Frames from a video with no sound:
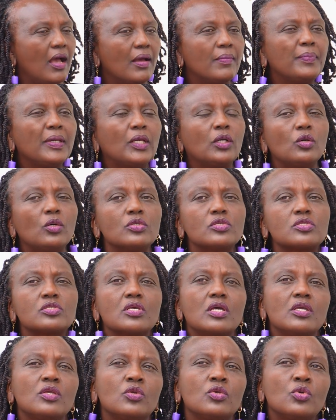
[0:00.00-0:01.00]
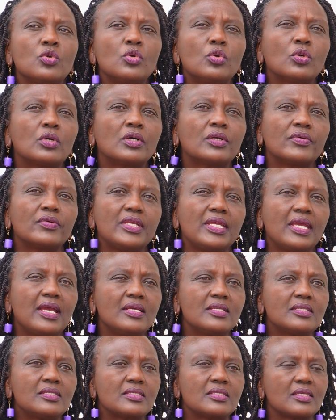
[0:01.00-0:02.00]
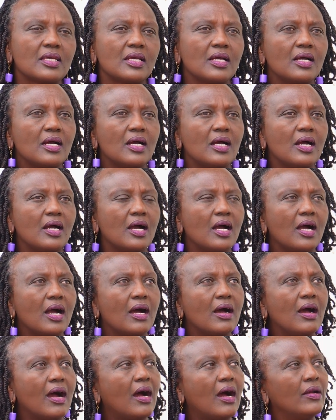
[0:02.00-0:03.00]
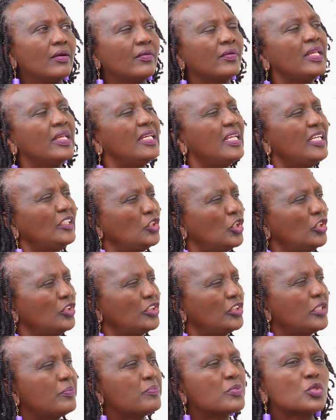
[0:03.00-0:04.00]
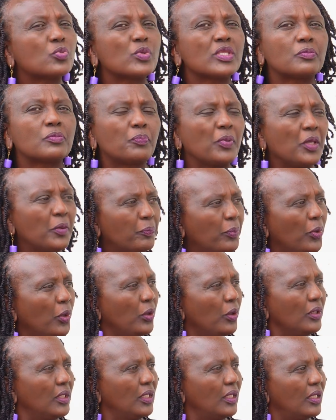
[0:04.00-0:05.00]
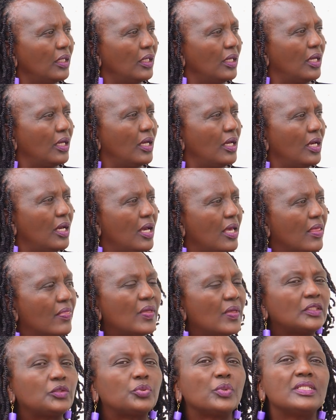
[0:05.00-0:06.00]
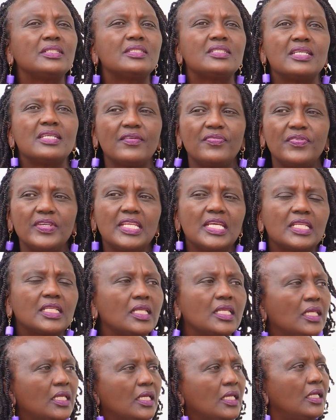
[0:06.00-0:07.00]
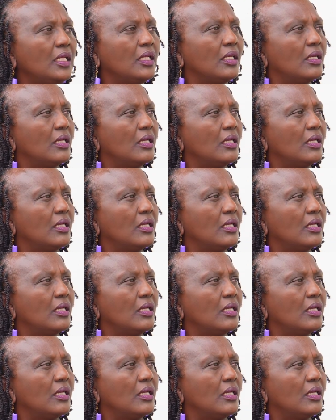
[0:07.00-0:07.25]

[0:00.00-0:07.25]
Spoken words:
Because you create relationships with people that will definitely,